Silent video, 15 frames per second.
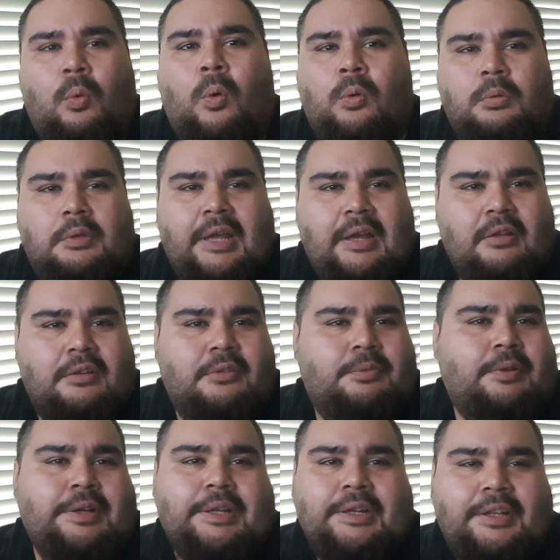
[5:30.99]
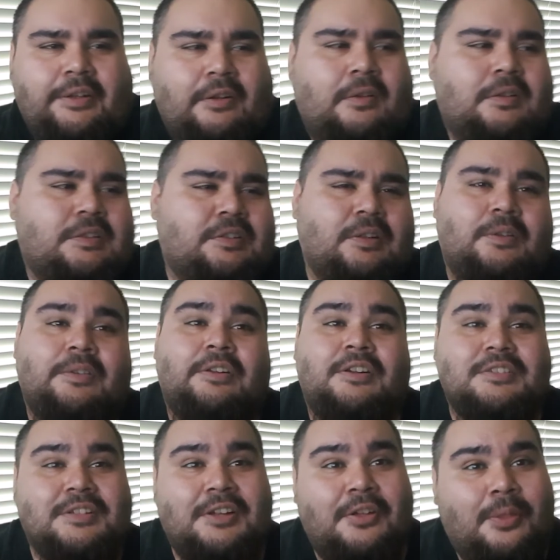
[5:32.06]
rolled down the fucking hill. So
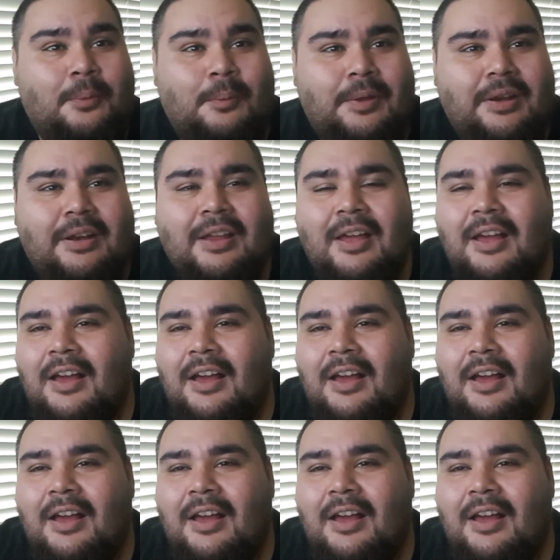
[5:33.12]
there's another one.